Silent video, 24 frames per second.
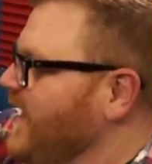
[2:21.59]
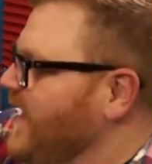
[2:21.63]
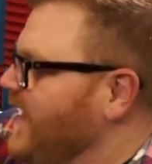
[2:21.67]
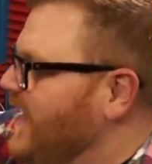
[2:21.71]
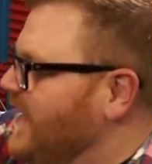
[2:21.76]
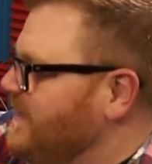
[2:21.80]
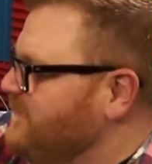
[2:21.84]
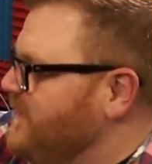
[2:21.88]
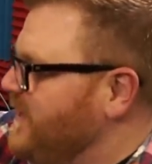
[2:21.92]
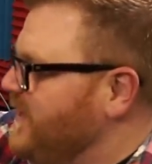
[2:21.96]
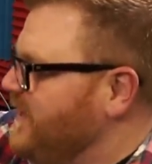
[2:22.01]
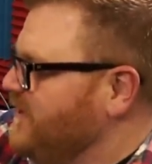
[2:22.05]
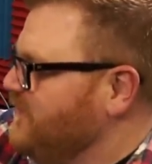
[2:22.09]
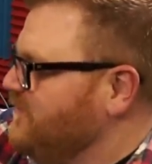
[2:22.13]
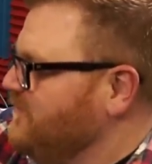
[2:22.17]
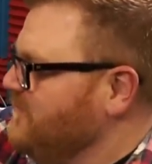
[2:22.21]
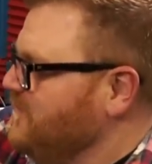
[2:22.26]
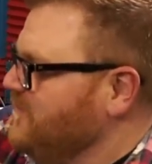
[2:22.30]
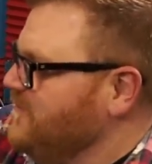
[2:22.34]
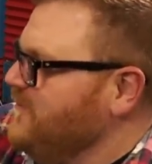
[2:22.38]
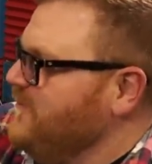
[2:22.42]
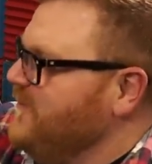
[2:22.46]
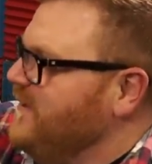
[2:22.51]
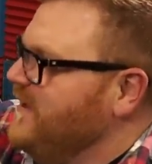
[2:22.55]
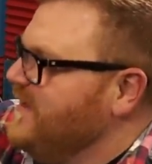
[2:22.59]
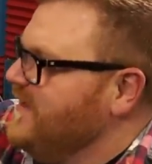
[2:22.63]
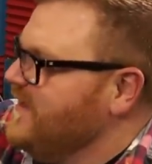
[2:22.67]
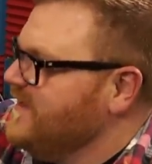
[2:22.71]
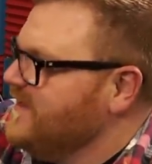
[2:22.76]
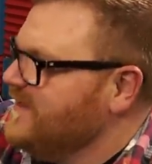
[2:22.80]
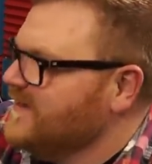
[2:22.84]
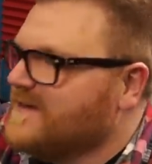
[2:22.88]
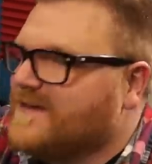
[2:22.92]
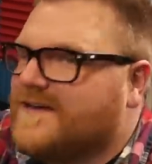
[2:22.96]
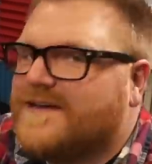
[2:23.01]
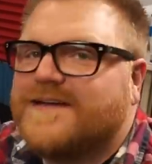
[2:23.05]
has made it through
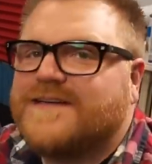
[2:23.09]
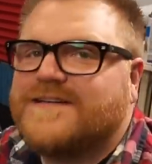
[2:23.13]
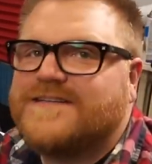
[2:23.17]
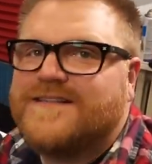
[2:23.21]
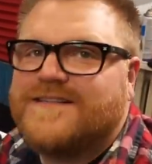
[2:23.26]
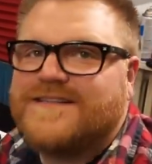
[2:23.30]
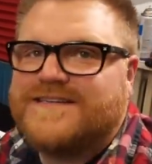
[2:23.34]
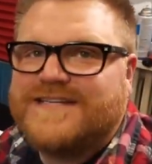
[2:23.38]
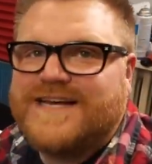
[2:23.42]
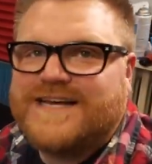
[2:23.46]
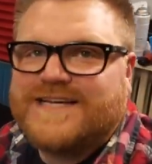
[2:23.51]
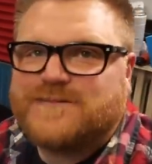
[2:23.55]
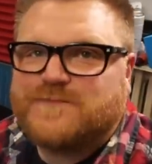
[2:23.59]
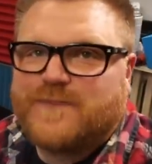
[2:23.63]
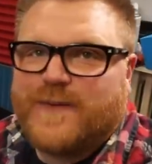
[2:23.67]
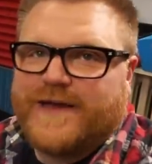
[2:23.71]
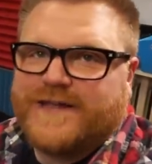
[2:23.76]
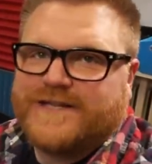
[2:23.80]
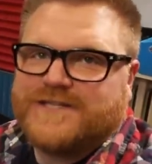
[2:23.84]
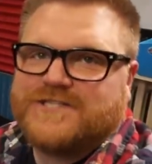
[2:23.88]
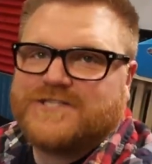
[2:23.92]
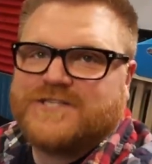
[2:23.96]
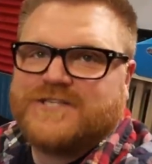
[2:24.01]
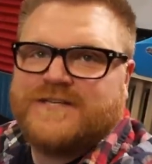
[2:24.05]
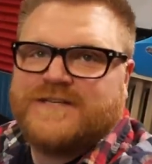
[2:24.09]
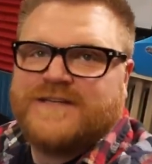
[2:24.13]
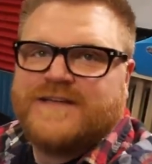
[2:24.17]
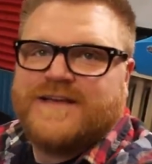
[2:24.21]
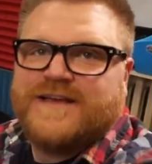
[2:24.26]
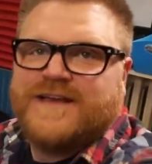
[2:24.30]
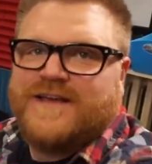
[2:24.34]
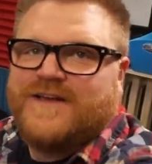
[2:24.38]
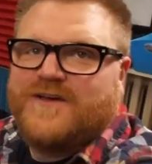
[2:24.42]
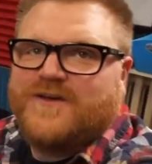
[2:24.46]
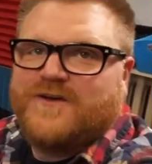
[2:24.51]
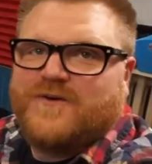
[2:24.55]
to the test bench
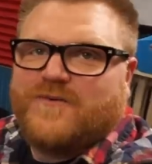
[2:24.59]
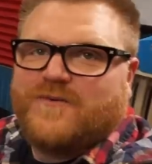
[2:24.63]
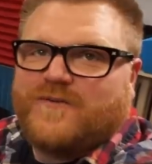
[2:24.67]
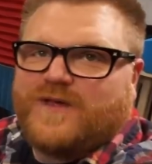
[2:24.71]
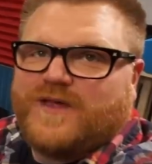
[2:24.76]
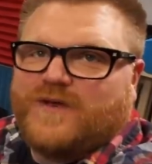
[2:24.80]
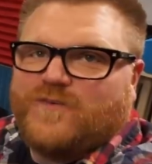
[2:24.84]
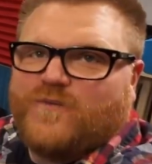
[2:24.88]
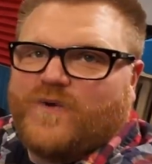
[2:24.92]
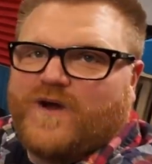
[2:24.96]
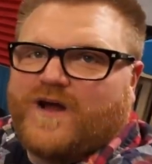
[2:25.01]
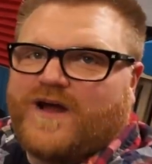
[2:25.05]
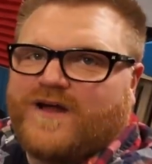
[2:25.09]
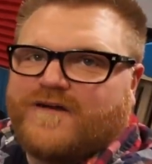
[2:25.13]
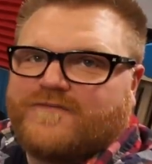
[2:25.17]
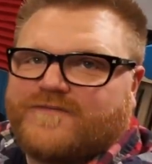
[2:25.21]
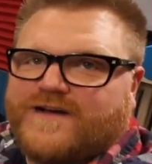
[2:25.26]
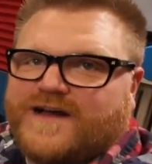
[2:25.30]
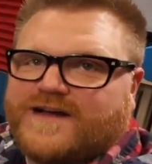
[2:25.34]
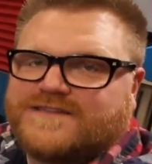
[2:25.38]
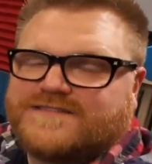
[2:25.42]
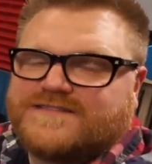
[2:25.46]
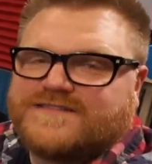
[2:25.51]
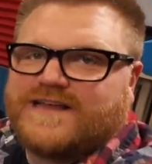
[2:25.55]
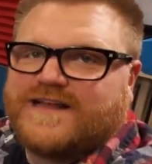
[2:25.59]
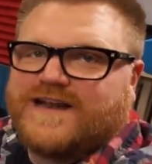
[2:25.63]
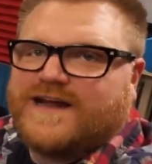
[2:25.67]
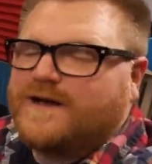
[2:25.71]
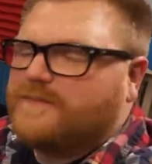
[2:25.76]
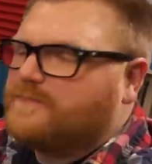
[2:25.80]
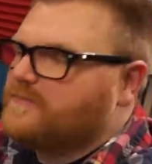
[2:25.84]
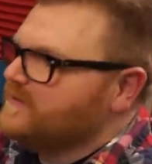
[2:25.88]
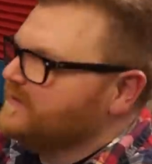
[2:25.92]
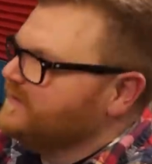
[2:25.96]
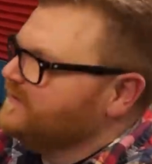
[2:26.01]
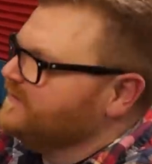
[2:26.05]
in where I've got set
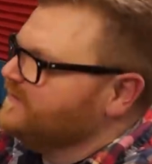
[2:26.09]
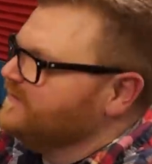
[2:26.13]
up